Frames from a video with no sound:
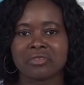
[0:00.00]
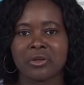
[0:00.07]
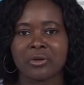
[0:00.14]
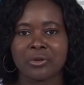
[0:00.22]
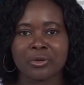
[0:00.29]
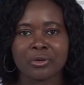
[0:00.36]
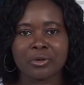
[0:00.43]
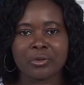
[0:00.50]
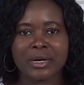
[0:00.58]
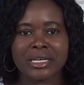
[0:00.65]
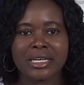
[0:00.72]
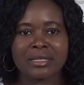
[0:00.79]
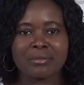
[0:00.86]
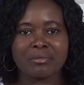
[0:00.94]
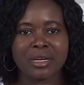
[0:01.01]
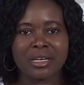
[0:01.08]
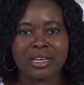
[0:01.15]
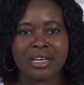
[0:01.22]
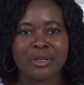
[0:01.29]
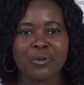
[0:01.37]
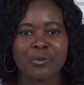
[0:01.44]
You don't know what it
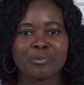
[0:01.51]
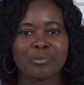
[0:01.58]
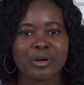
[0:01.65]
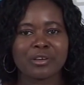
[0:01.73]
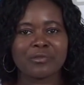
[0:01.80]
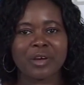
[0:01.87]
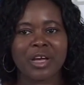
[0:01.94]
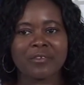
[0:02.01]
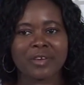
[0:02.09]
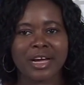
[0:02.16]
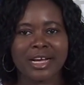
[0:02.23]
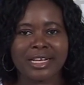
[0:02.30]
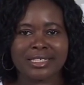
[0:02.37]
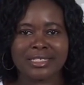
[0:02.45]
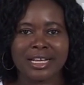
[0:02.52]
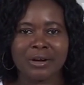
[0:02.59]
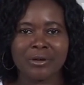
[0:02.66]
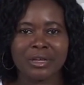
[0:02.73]
means. 2.5 cars now.